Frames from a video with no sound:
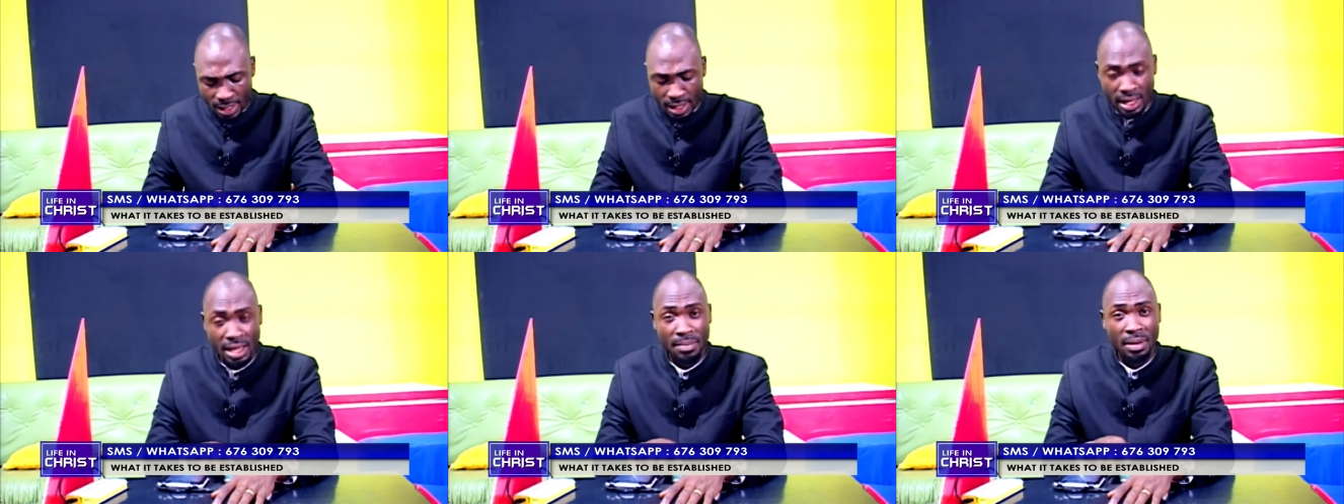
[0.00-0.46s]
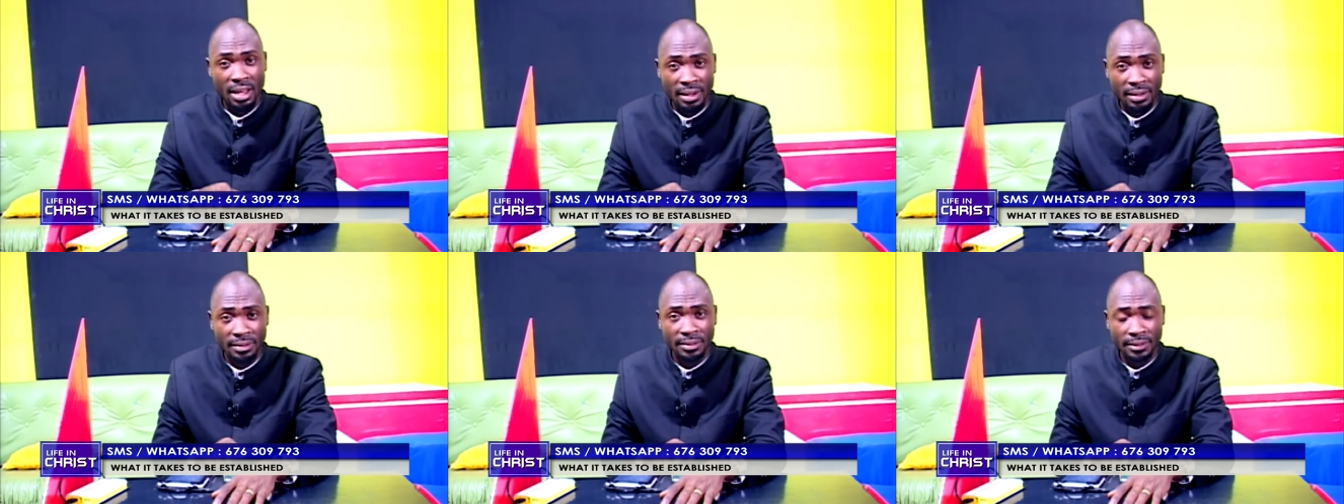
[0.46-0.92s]
Amen.
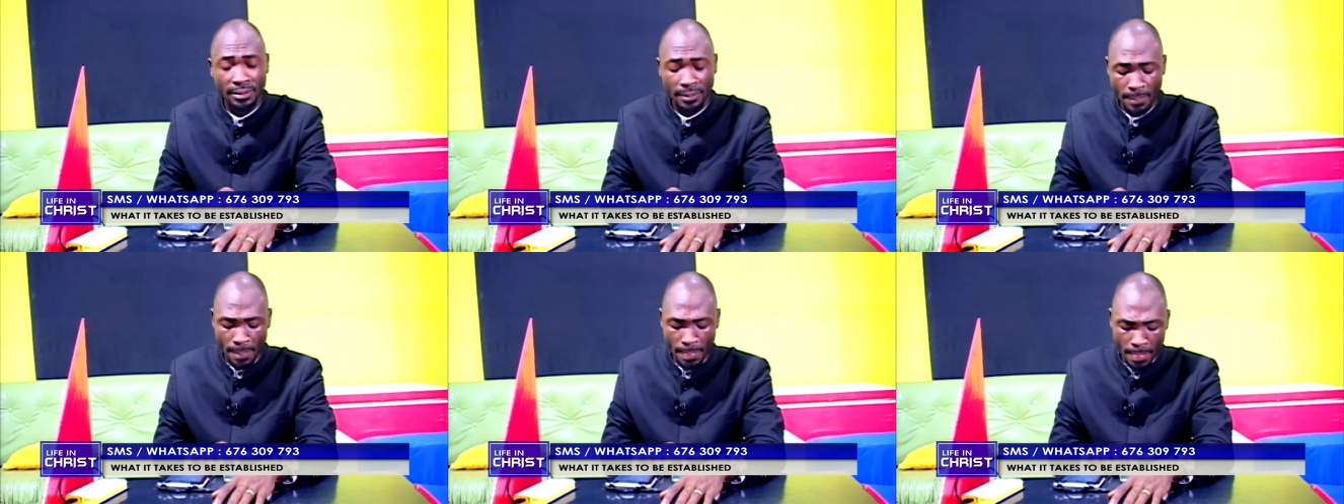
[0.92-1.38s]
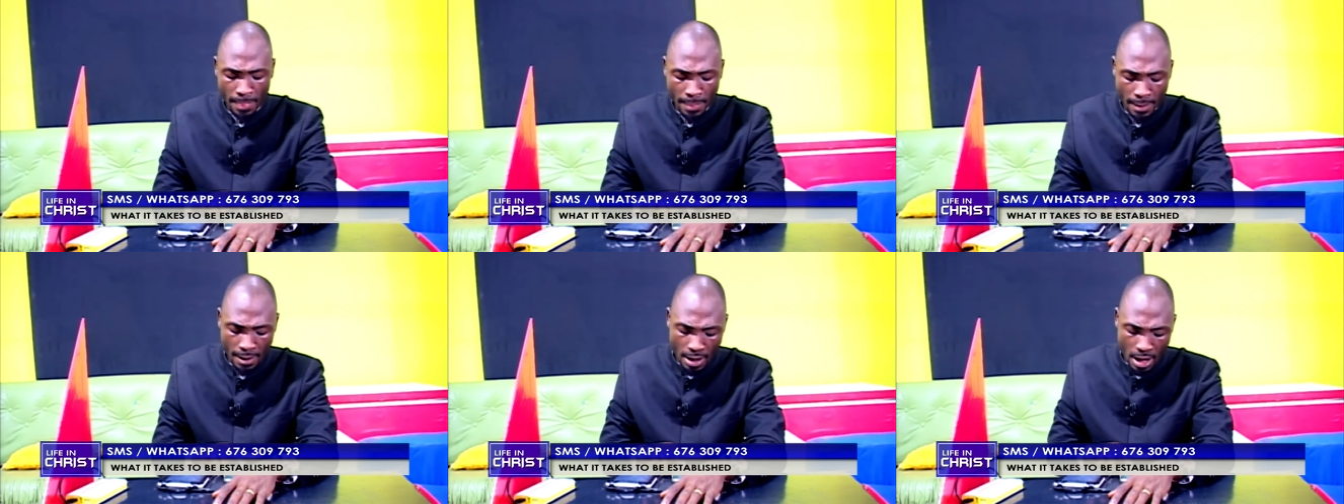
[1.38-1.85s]

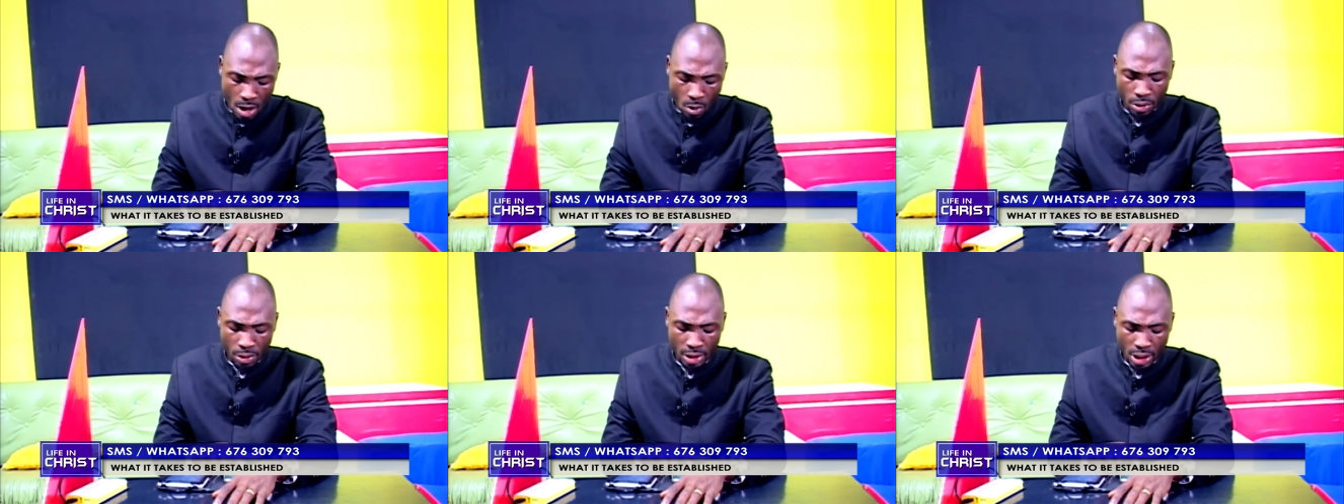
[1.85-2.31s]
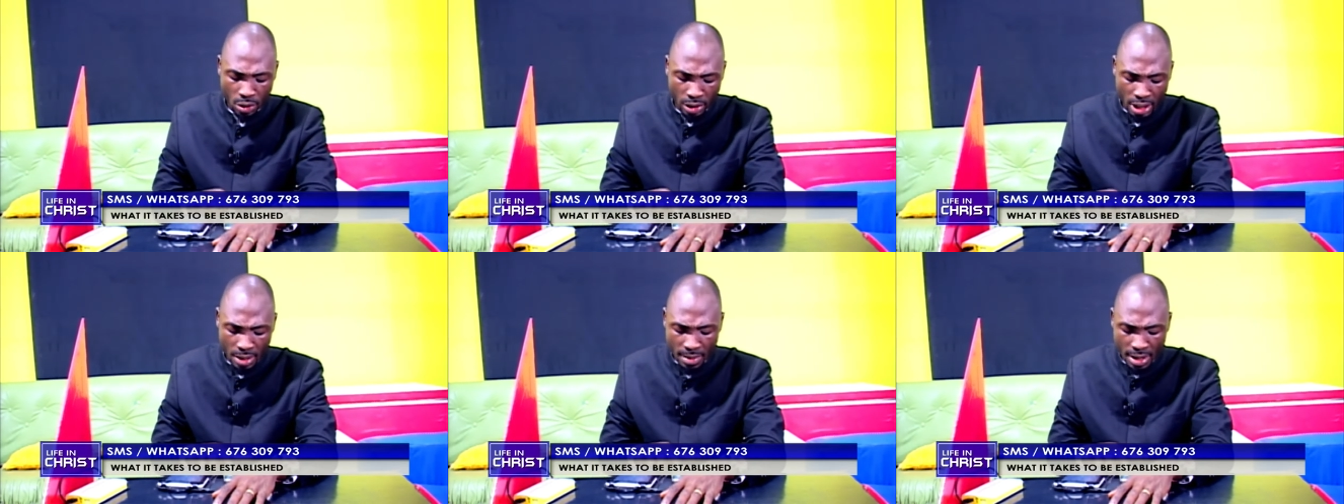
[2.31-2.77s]
I want to see your
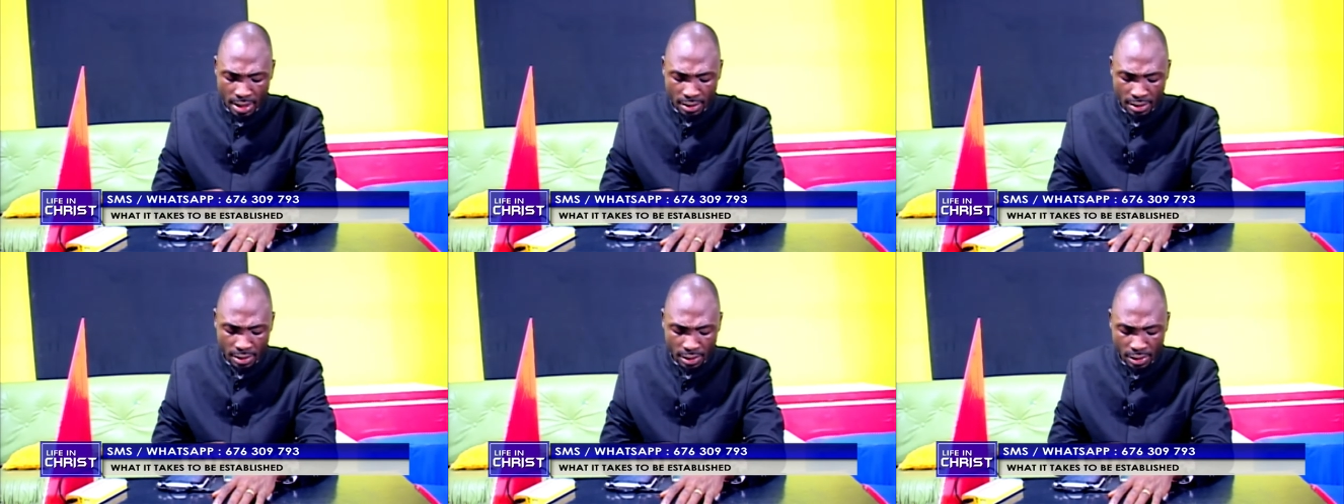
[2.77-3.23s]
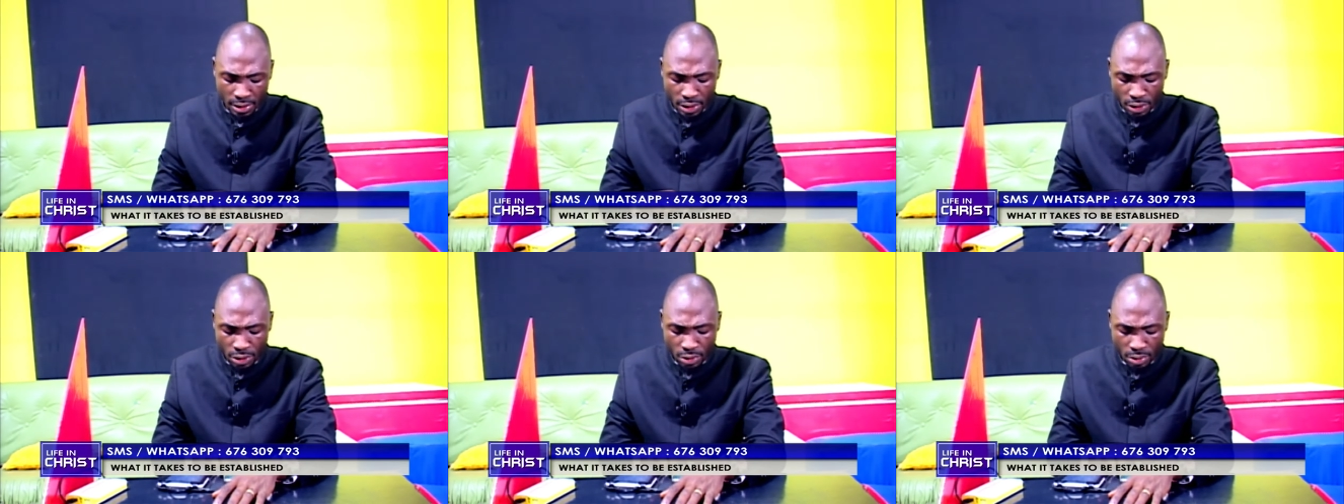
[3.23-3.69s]
amen
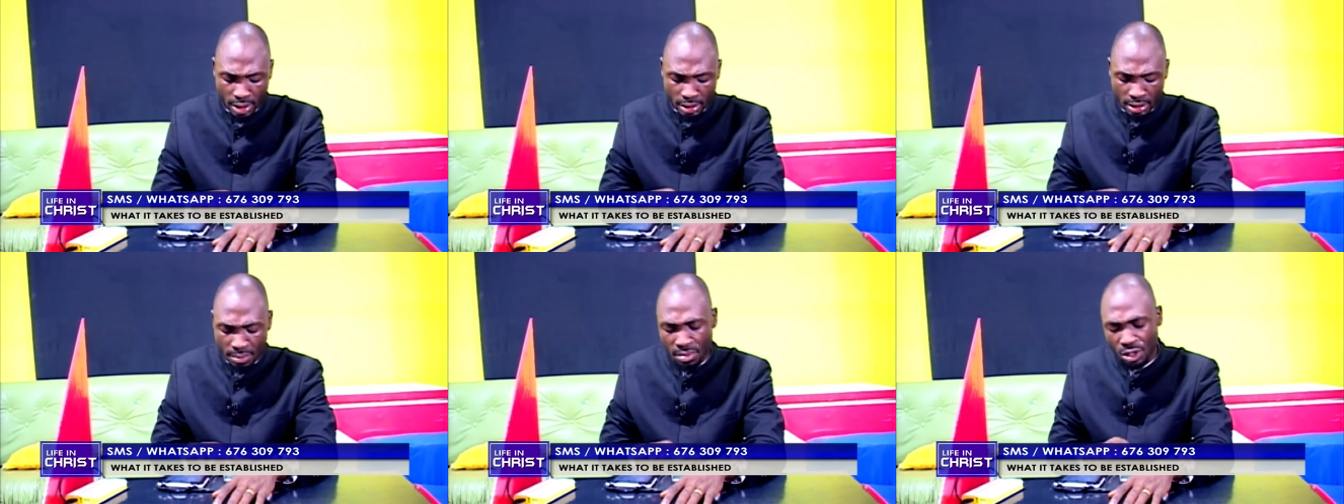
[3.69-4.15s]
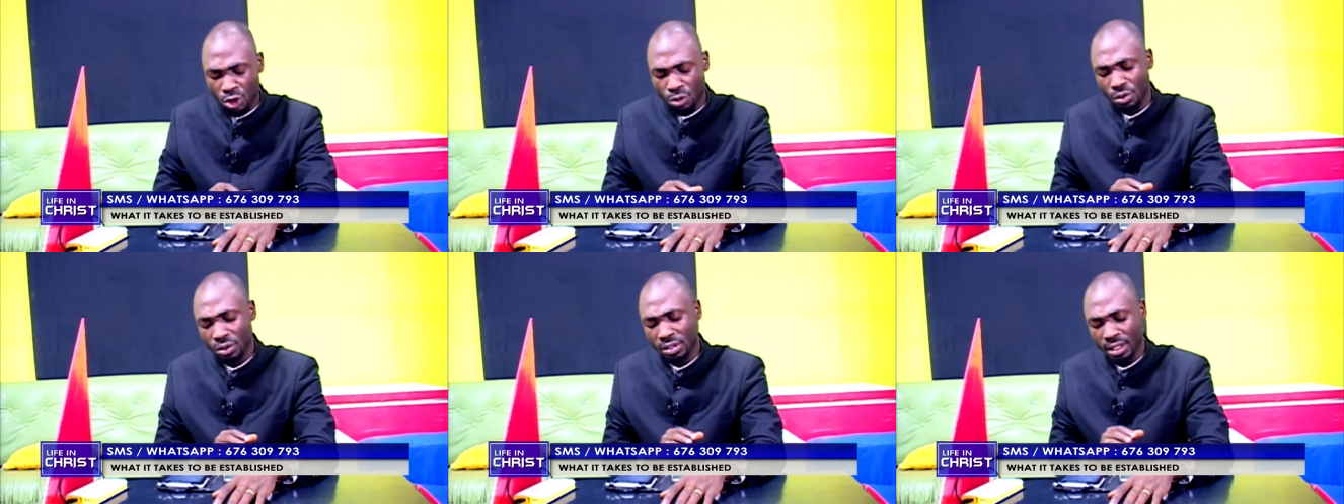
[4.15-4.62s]
through the same medium
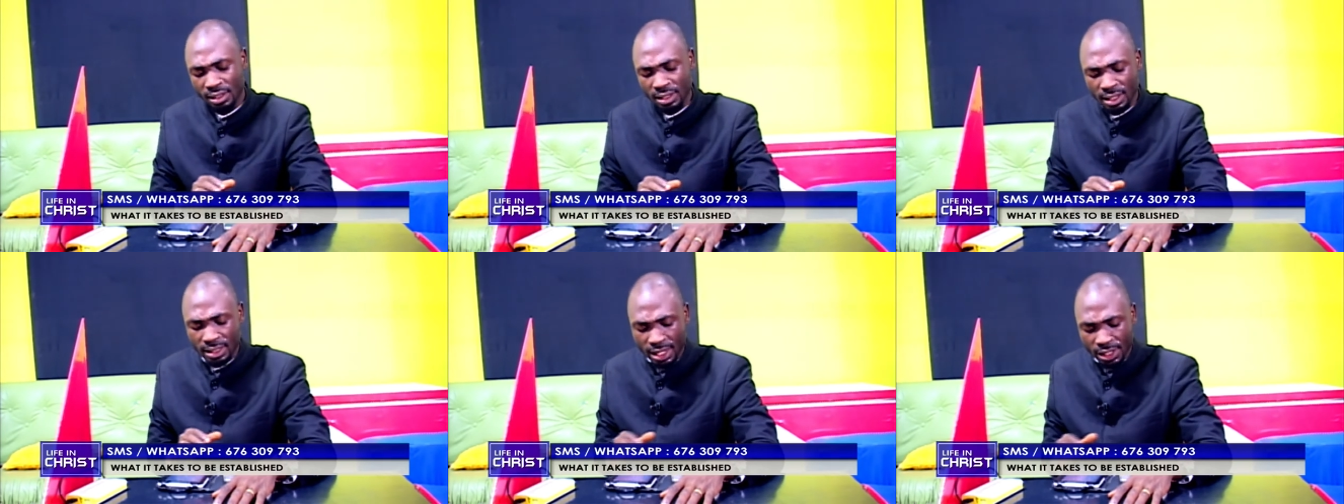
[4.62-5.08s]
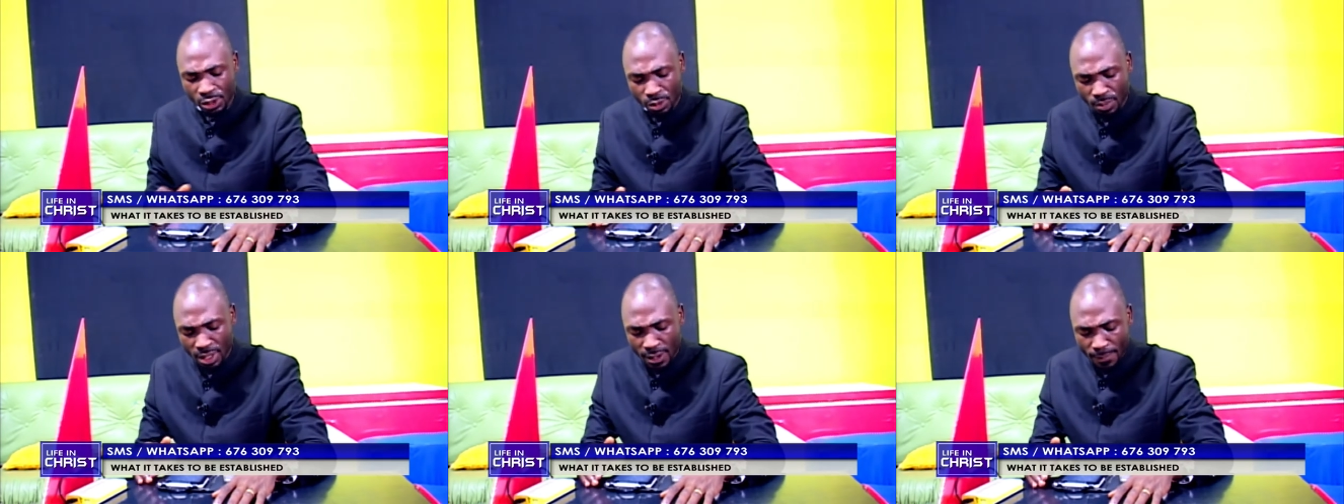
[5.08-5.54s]
you sent the text to
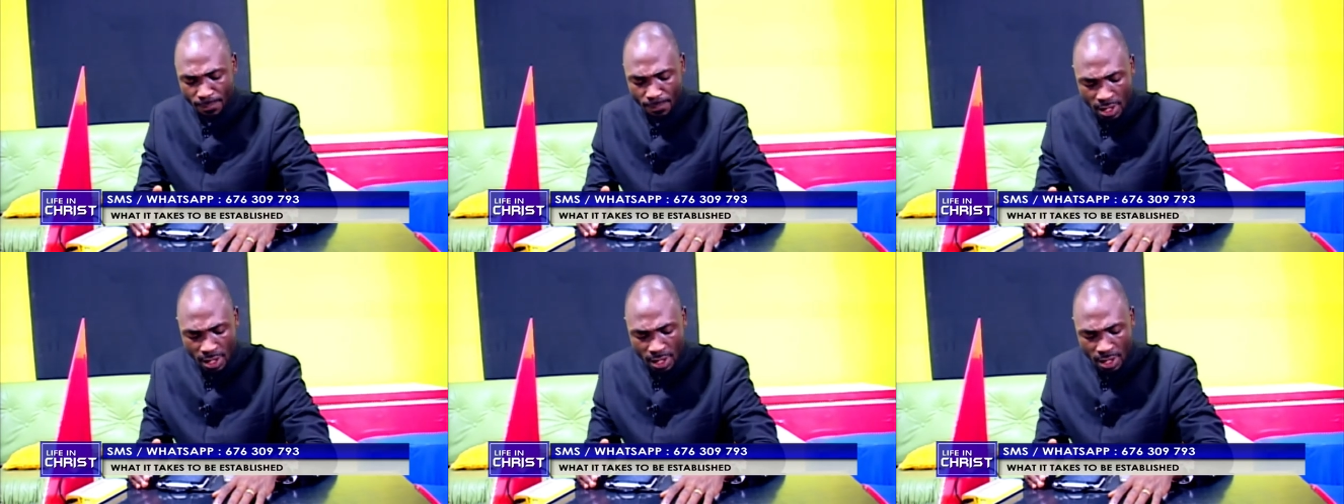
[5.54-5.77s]
me.